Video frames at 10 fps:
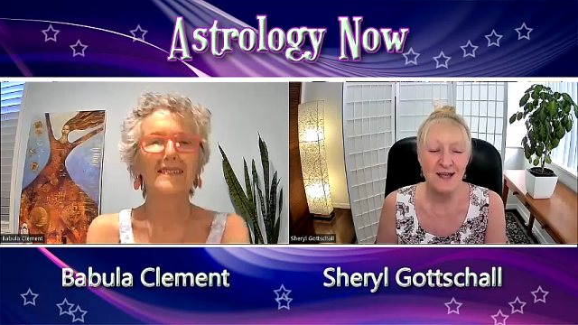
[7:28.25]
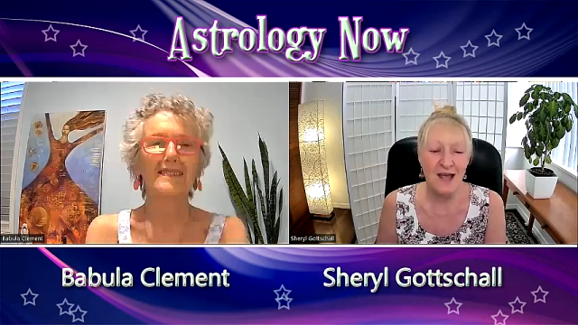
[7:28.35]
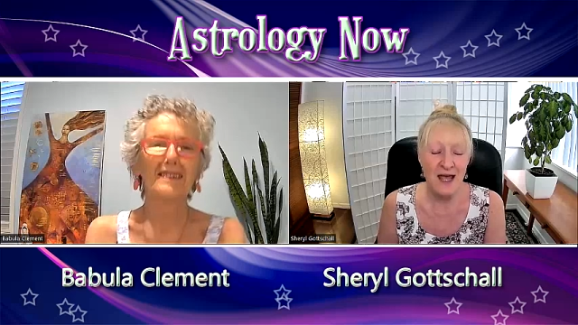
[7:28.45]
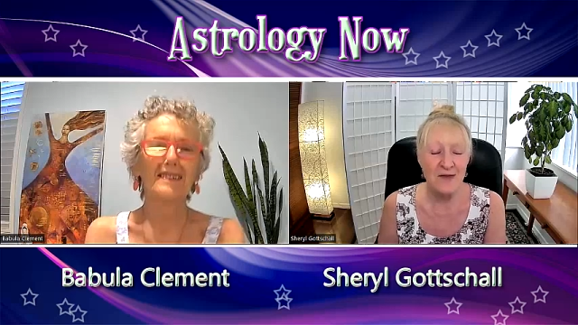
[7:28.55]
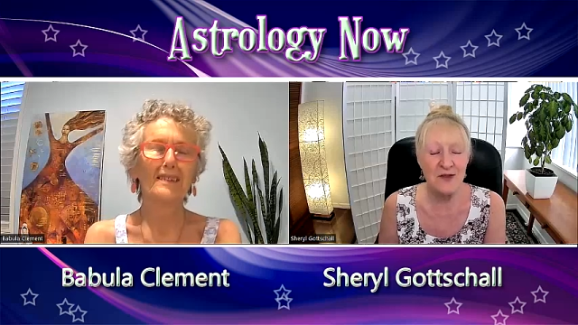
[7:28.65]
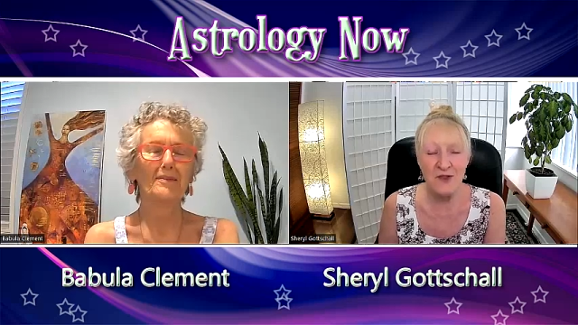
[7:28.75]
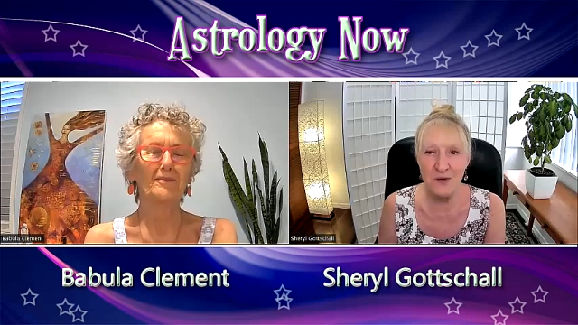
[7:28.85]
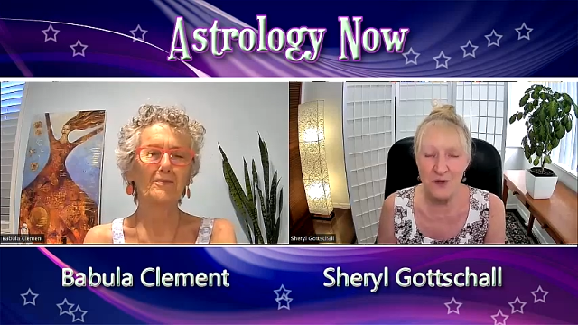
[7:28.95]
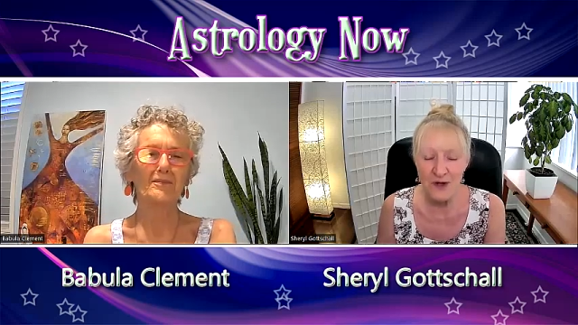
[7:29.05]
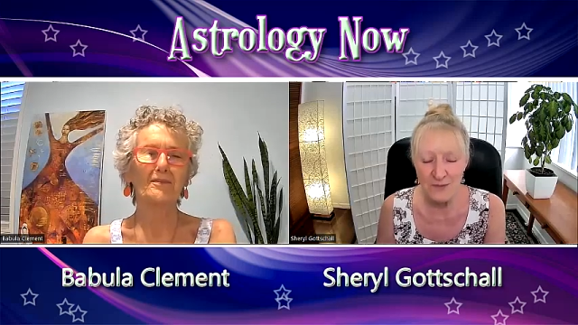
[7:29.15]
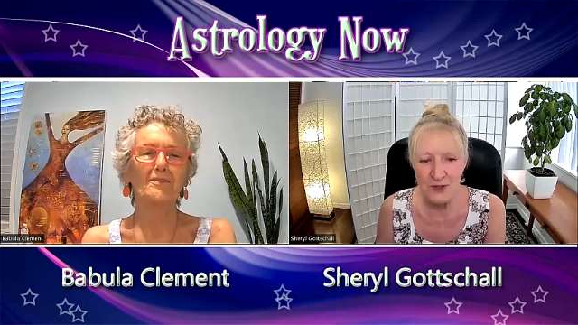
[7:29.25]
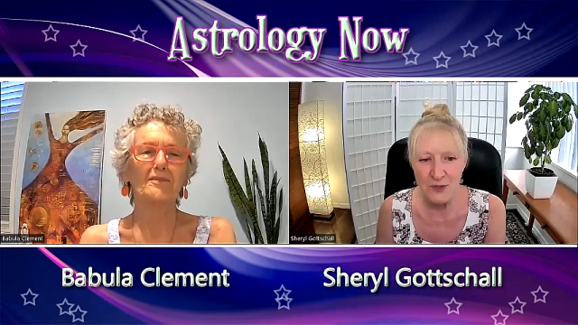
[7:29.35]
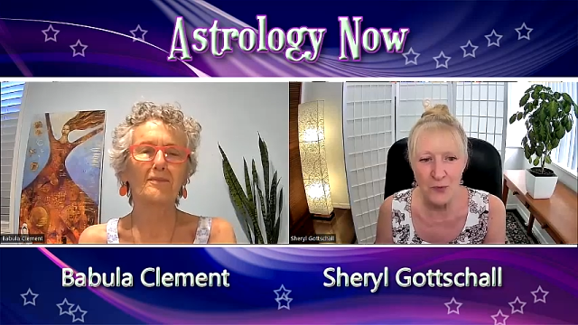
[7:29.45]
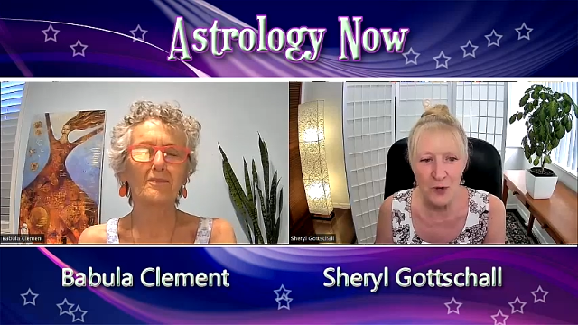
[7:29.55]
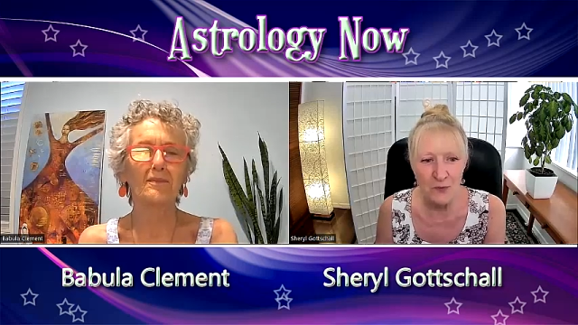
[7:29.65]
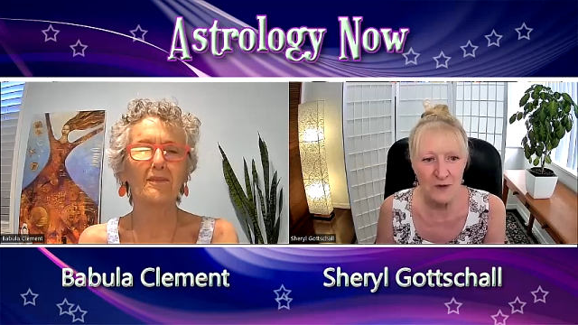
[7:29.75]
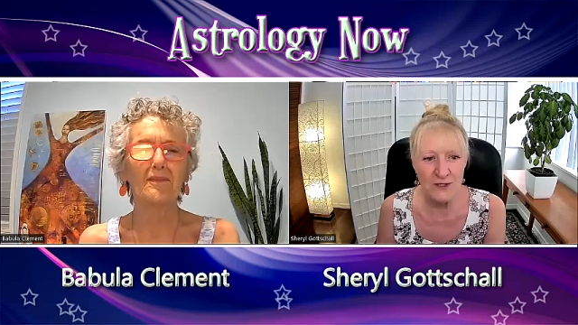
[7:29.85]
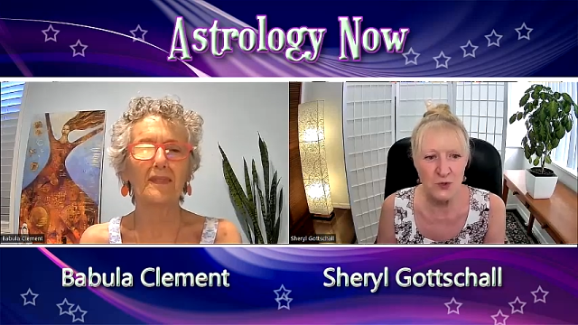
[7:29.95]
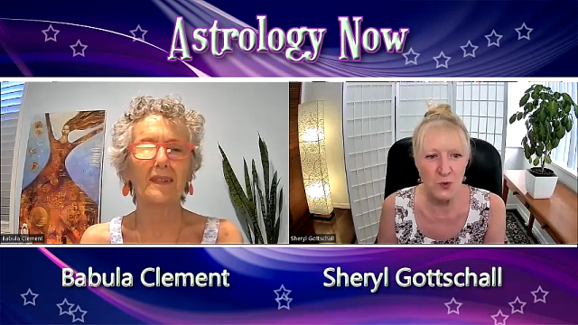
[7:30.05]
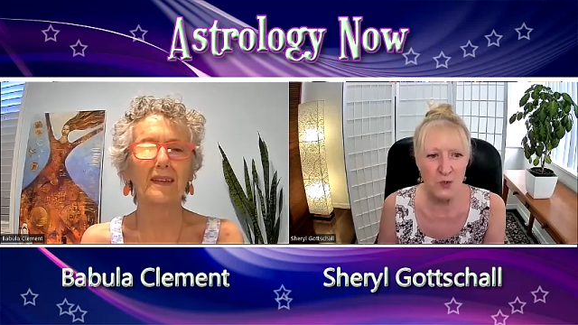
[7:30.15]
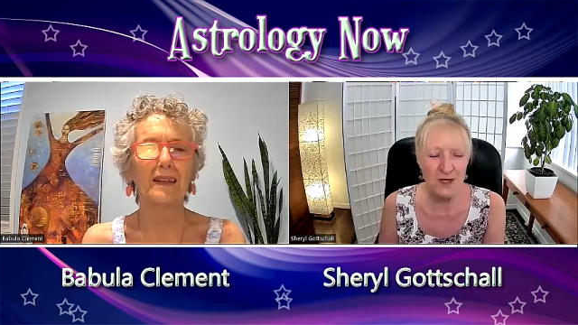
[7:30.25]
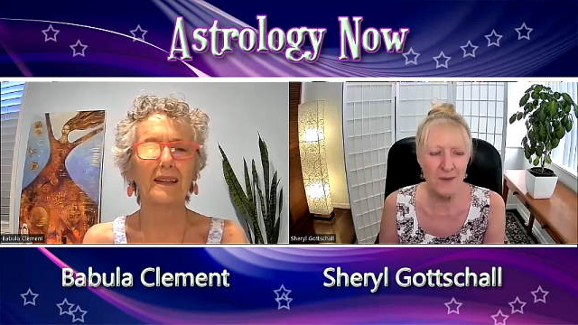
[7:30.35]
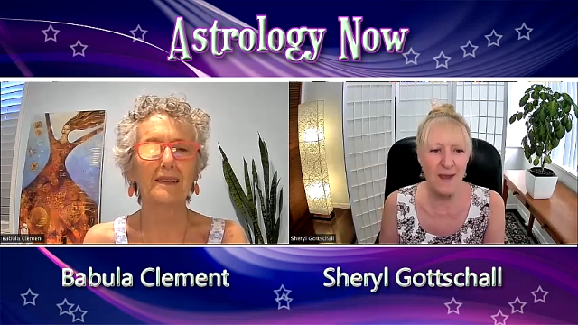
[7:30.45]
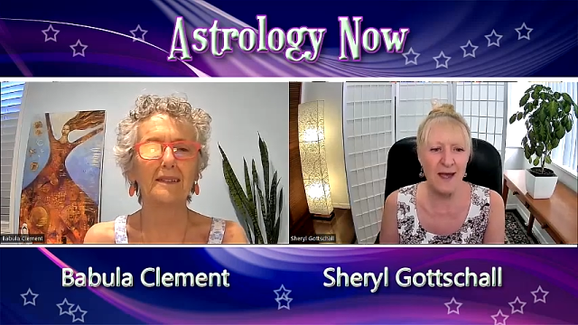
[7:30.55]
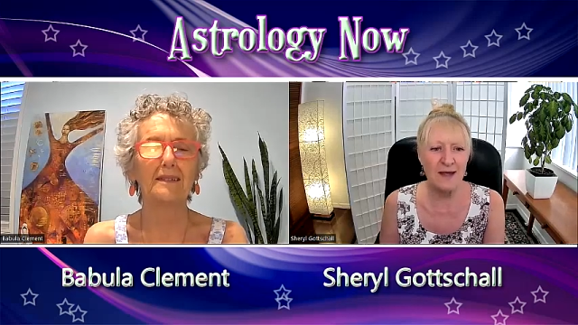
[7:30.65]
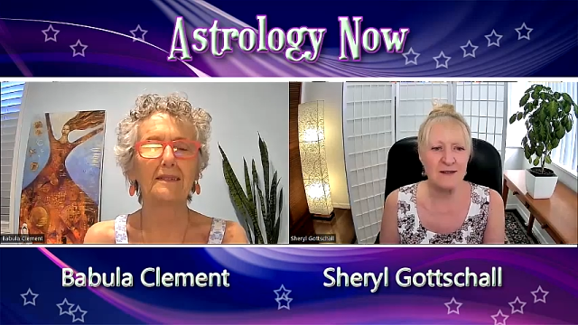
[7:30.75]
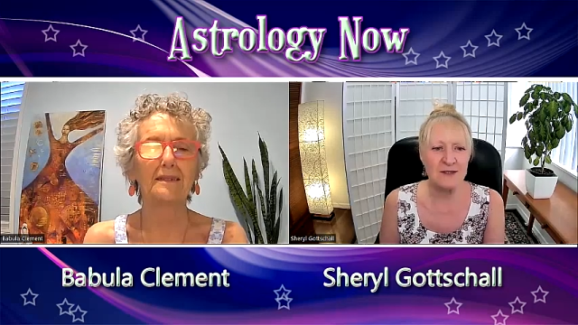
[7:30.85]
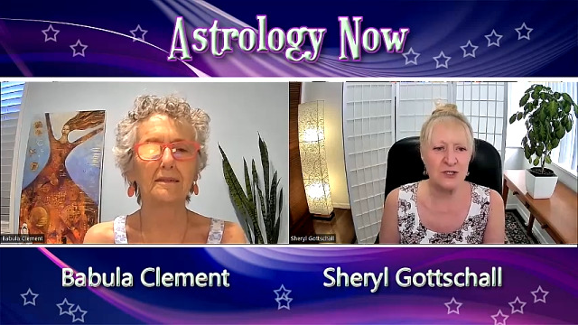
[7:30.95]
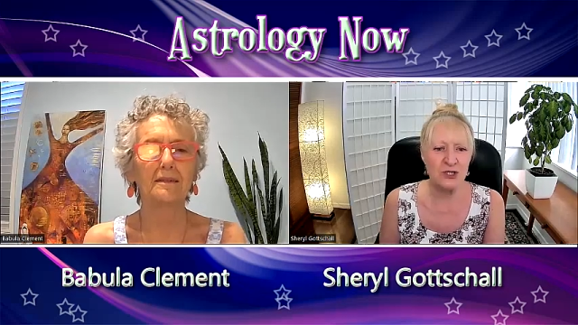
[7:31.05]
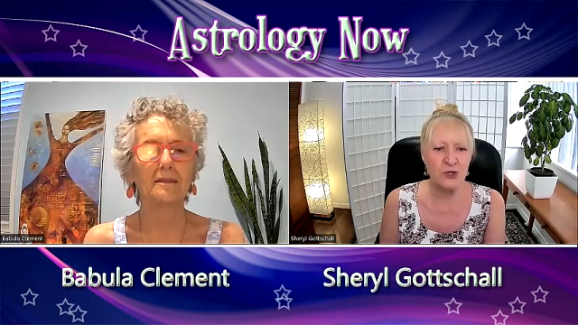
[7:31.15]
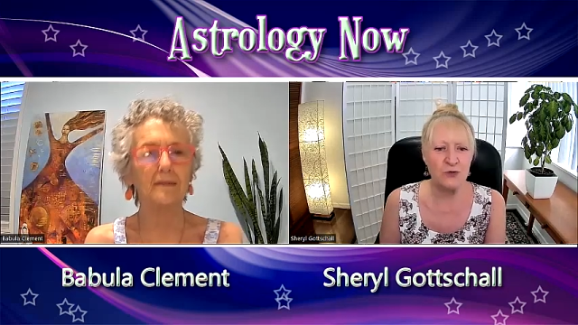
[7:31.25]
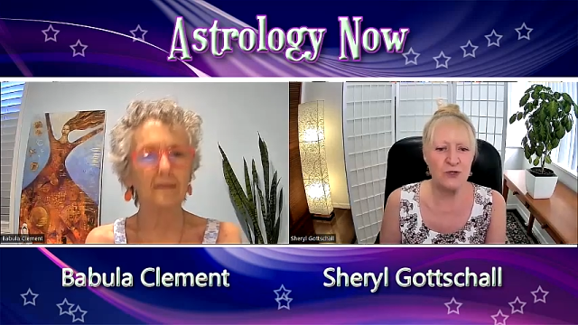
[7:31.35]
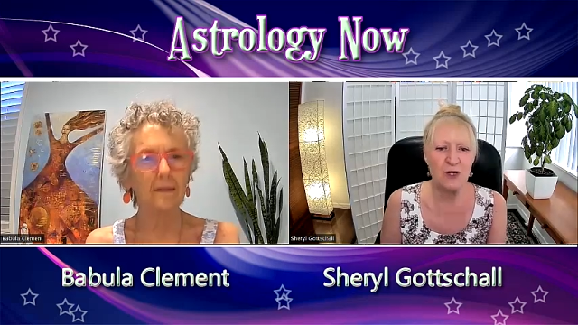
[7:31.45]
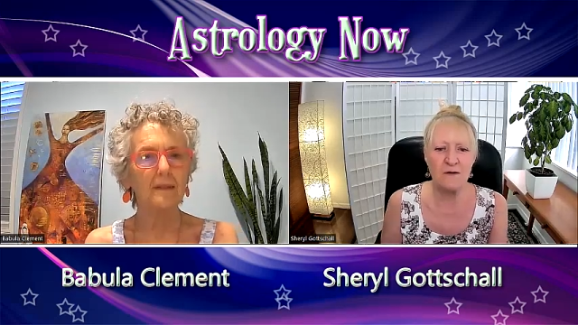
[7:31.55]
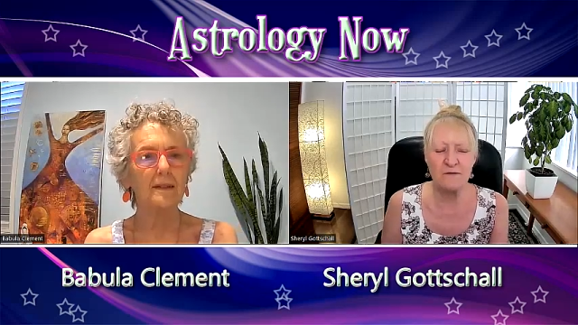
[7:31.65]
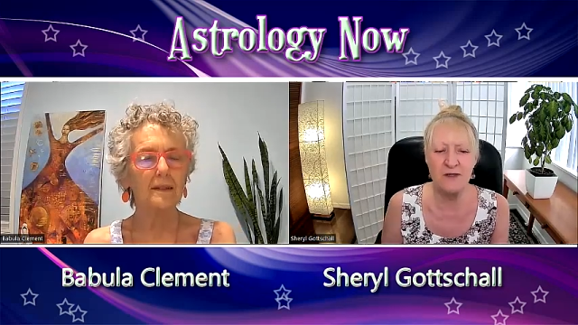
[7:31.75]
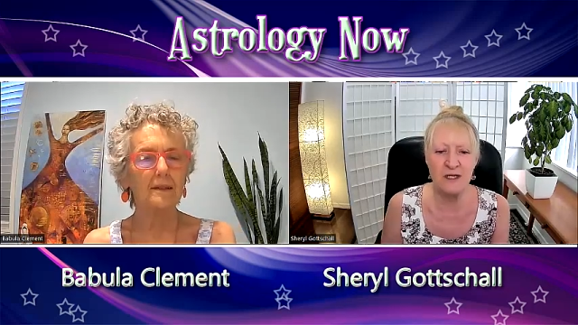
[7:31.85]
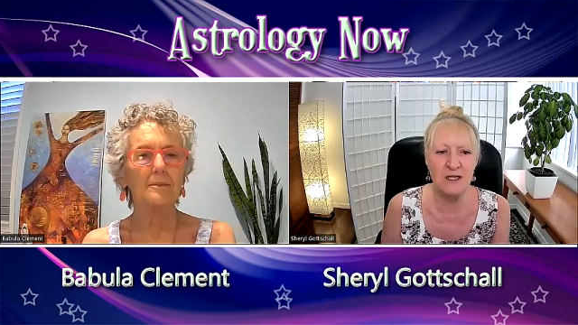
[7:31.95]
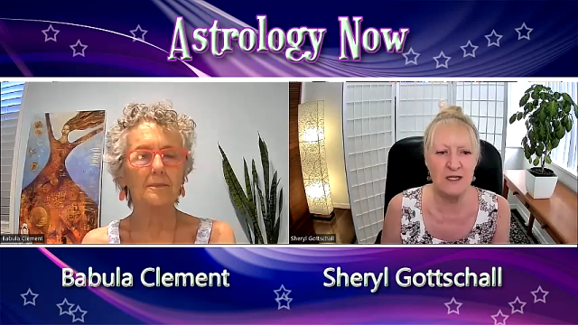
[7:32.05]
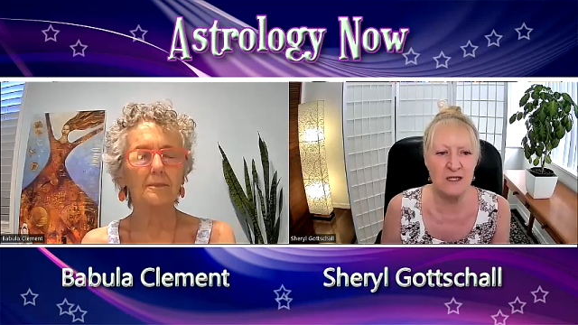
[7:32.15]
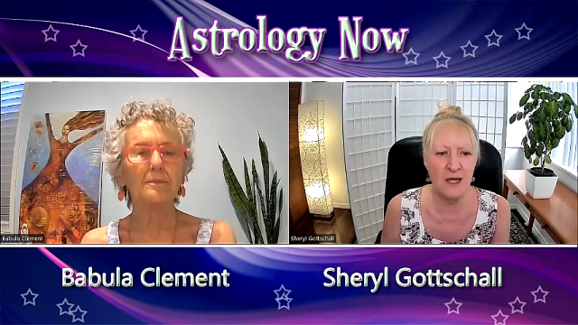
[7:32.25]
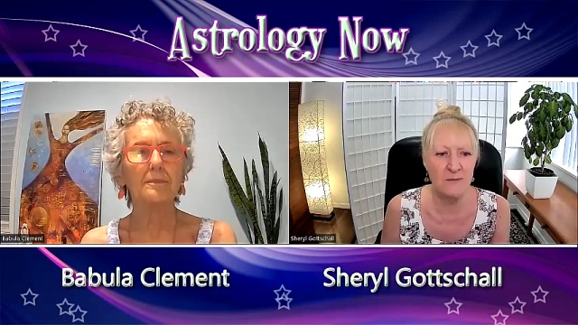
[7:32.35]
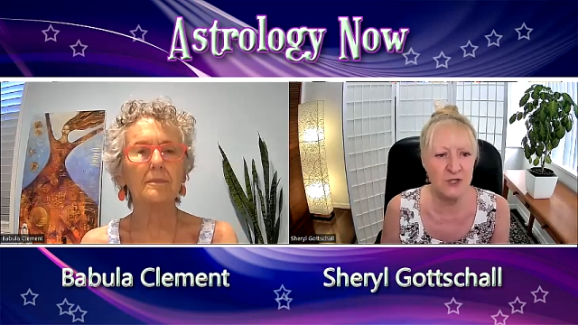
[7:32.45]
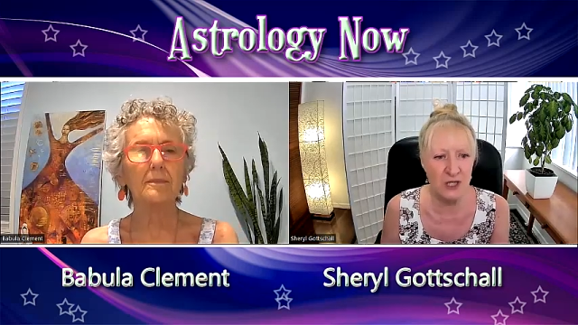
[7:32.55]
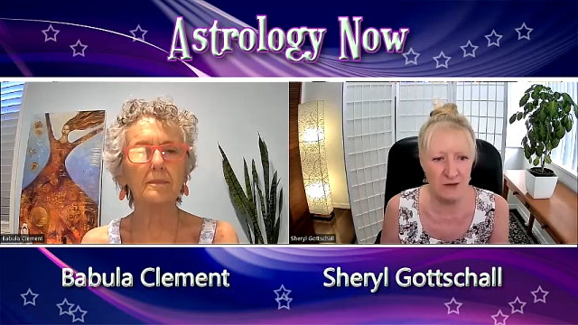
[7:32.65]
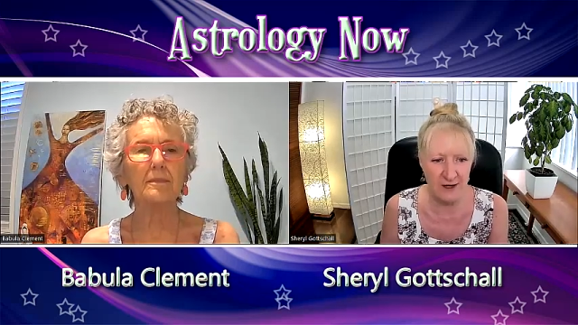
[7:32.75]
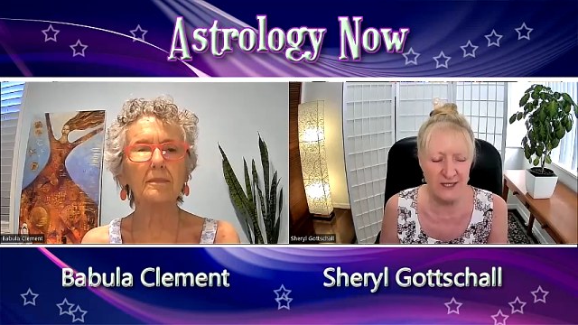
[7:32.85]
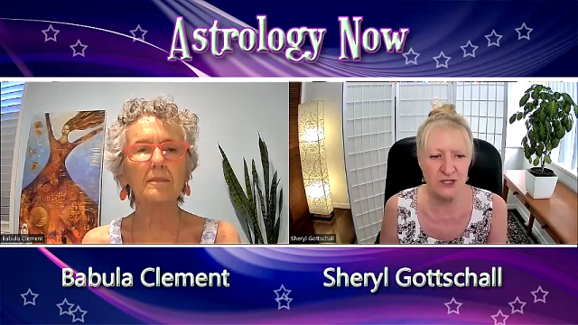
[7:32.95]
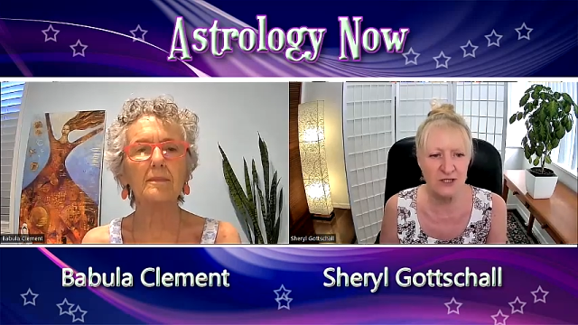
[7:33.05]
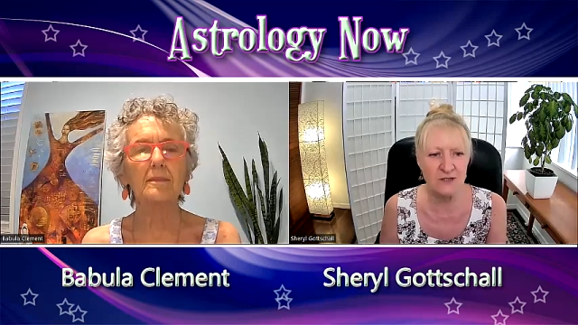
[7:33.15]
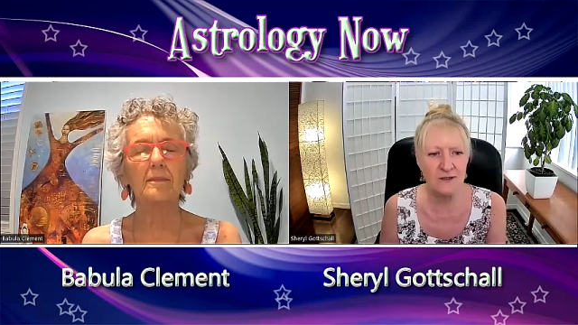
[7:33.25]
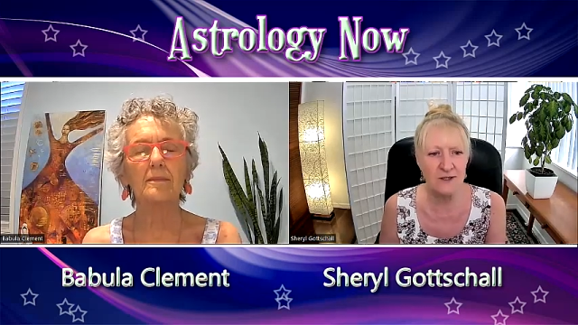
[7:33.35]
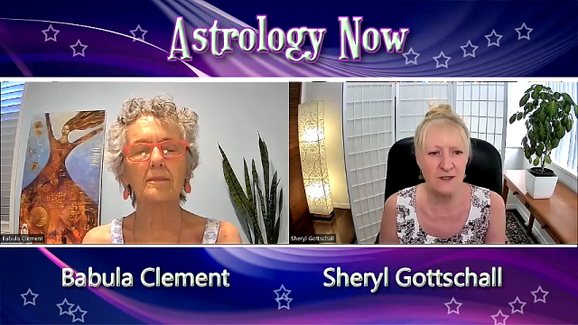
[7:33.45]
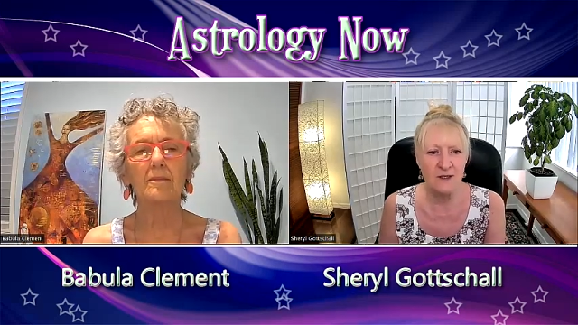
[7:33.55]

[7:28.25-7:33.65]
Speaker 1: And I think we're up to the point where we're talking about children of the um, generation